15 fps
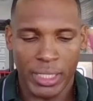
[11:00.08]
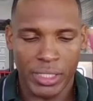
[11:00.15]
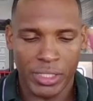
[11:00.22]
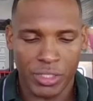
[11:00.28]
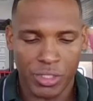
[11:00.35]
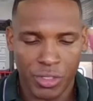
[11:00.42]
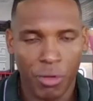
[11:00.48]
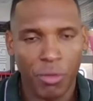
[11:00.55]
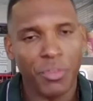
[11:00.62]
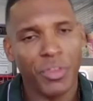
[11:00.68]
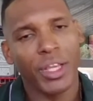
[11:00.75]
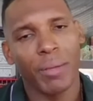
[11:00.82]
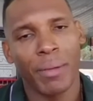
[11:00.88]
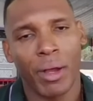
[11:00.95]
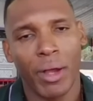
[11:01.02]
is
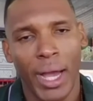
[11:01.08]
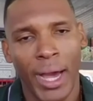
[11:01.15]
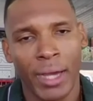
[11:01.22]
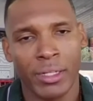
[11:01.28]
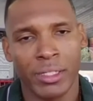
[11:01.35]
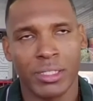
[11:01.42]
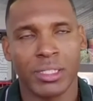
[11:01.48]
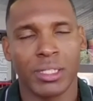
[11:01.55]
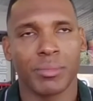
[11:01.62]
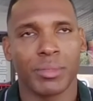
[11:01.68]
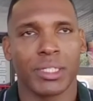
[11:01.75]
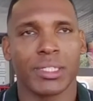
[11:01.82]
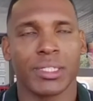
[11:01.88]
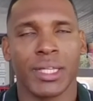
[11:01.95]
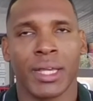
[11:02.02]
don't think about how does
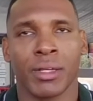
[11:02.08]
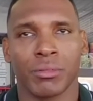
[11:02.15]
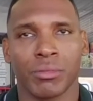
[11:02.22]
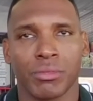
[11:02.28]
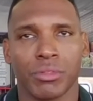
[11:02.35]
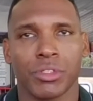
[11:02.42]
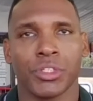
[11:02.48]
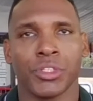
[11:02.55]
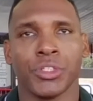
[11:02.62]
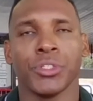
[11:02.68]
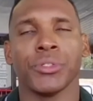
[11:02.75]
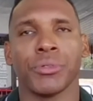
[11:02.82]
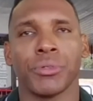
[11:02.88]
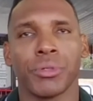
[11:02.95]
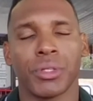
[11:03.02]
something sound to
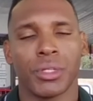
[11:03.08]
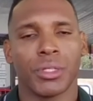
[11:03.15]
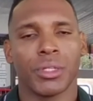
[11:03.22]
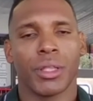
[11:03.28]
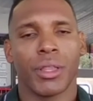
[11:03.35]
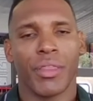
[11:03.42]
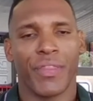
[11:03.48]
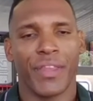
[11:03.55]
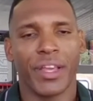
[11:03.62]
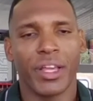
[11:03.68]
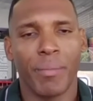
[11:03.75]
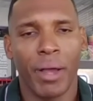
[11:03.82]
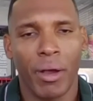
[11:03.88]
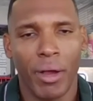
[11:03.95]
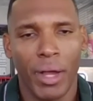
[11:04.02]
you.
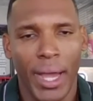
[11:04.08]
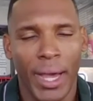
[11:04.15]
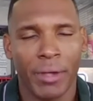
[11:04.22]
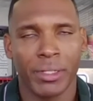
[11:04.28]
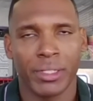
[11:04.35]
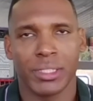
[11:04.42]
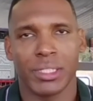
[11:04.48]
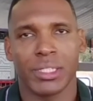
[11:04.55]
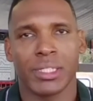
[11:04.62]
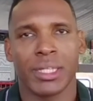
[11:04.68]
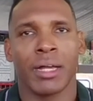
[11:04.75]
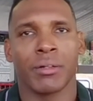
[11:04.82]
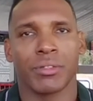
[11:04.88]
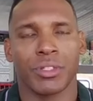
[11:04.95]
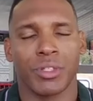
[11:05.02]
Think about how does it
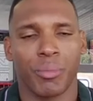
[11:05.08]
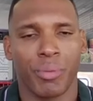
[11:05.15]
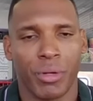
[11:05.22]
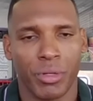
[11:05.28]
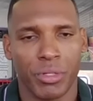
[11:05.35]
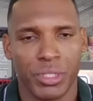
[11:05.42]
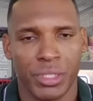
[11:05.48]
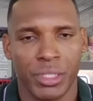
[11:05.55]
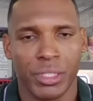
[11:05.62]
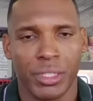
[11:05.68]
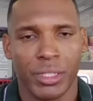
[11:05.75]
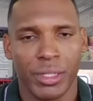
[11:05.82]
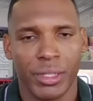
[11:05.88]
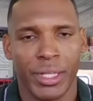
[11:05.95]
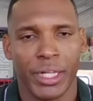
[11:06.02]
sound to the
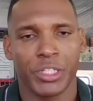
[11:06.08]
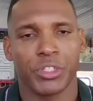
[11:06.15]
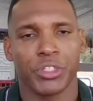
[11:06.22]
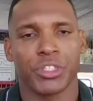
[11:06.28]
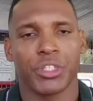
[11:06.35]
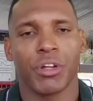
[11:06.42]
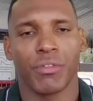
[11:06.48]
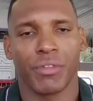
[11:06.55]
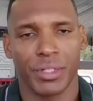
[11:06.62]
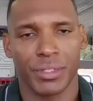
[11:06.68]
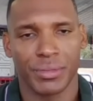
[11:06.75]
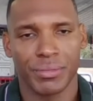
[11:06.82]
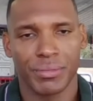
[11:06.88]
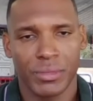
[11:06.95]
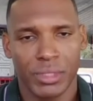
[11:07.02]
person that you're
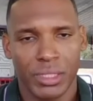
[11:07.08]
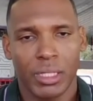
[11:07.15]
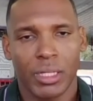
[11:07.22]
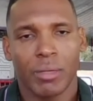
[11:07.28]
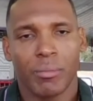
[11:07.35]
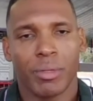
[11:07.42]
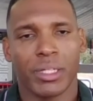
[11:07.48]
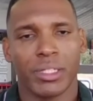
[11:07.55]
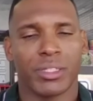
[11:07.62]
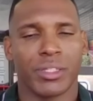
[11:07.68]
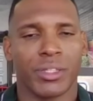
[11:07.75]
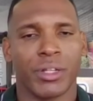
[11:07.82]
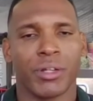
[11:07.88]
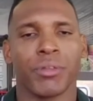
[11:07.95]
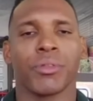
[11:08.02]
serving,
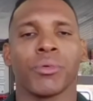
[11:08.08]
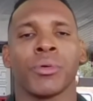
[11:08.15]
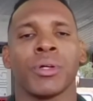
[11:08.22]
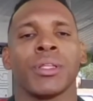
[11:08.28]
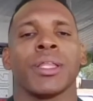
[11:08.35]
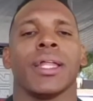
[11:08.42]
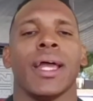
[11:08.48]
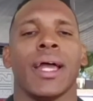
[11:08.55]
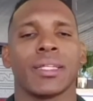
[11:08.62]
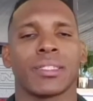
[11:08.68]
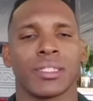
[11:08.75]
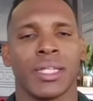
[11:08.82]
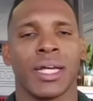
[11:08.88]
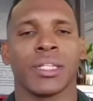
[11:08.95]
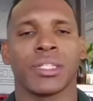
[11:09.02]
because they're the one that
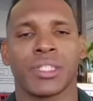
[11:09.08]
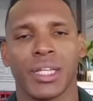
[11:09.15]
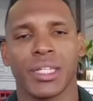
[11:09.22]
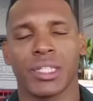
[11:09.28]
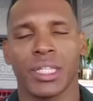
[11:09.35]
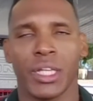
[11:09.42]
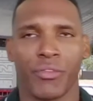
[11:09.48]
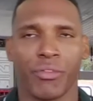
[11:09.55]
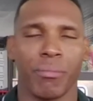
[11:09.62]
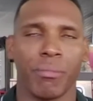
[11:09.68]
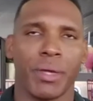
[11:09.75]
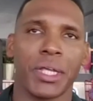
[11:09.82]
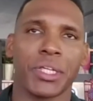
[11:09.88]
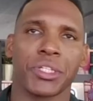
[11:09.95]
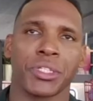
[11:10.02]
has to digest the
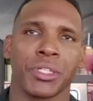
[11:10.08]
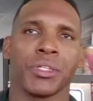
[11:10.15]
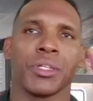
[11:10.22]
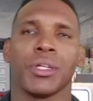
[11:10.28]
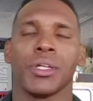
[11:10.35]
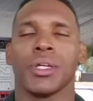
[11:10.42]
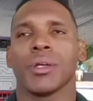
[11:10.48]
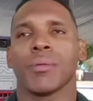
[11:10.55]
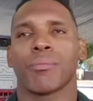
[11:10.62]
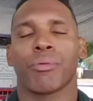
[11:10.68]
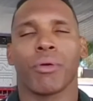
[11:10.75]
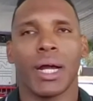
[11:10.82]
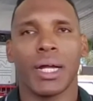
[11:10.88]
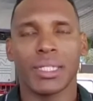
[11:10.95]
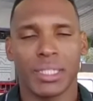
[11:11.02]
information,
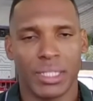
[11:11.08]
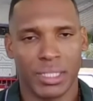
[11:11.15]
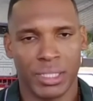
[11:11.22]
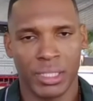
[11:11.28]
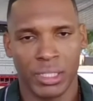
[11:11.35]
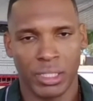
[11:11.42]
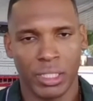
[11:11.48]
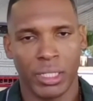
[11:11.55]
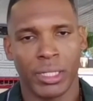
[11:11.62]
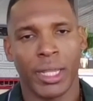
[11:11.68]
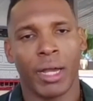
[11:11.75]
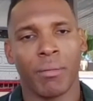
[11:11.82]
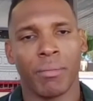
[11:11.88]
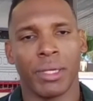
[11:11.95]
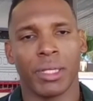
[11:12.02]
process it,
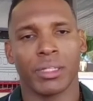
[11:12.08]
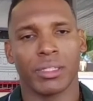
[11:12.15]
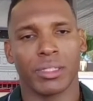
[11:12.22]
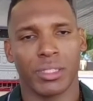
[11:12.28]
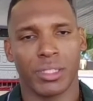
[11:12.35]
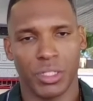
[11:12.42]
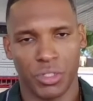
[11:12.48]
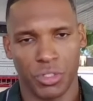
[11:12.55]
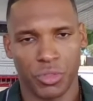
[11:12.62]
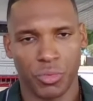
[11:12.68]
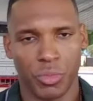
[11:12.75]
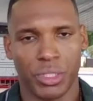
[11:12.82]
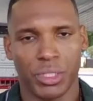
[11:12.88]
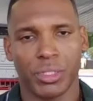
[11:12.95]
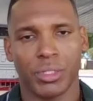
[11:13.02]
and now make
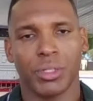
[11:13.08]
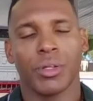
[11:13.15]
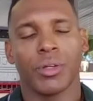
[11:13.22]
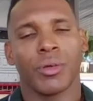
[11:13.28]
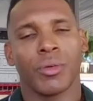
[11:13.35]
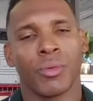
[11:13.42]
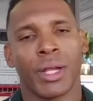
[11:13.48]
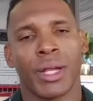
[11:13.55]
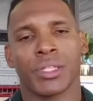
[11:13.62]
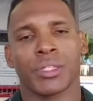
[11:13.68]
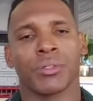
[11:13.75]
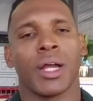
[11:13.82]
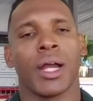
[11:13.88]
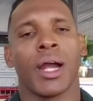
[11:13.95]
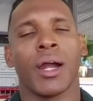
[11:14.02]
decisions with it.
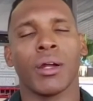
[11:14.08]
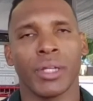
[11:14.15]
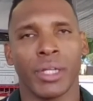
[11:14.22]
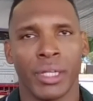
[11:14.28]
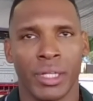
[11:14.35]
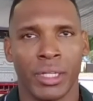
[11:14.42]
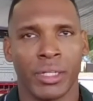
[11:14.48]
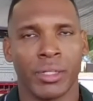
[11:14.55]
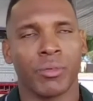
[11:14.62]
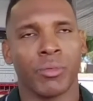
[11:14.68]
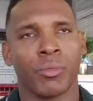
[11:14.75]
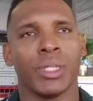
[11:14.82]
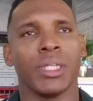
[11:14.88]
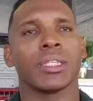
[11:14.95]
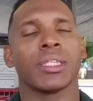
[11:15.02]
Whereas on our
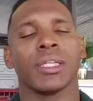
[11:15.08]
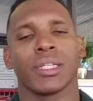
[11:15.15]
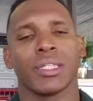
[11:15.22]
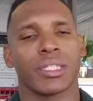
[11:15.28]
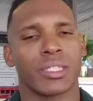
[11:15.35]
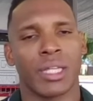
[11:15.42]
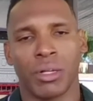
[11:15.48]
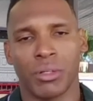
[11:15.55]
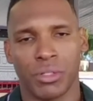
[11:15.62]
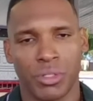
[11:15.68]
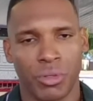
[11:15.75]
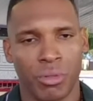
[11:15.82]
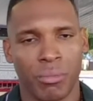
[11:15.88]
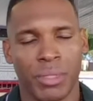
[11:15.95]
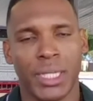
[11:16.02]
end, we think it
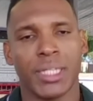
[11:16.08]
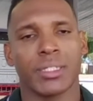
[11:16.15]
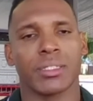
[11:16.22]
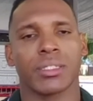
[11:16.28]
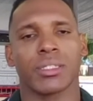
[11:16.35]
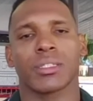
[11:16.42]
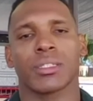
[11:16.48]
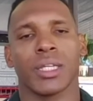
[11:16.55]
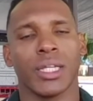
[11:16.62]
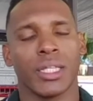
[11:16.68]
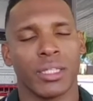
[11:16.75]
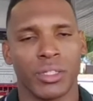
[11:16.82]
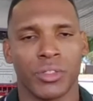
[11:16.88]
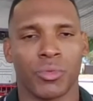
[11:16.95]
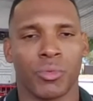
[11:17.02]
sounds so amazing to
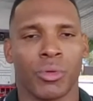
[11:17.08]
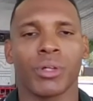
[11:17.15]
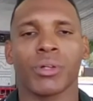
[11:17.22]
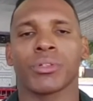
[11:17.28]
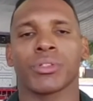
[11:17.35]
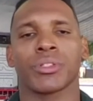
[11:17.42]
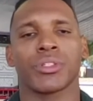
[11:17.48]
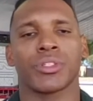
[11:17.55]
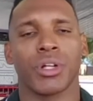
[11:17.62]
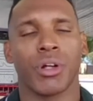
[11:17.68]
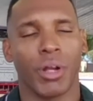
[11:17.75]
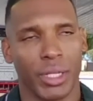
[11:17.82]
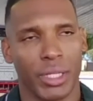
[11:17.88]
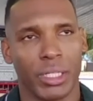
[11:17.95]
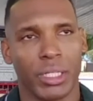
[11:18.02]
say these words and
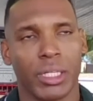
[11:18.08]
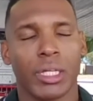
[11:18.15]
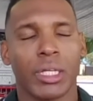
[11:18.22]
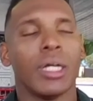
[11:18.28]
jargon.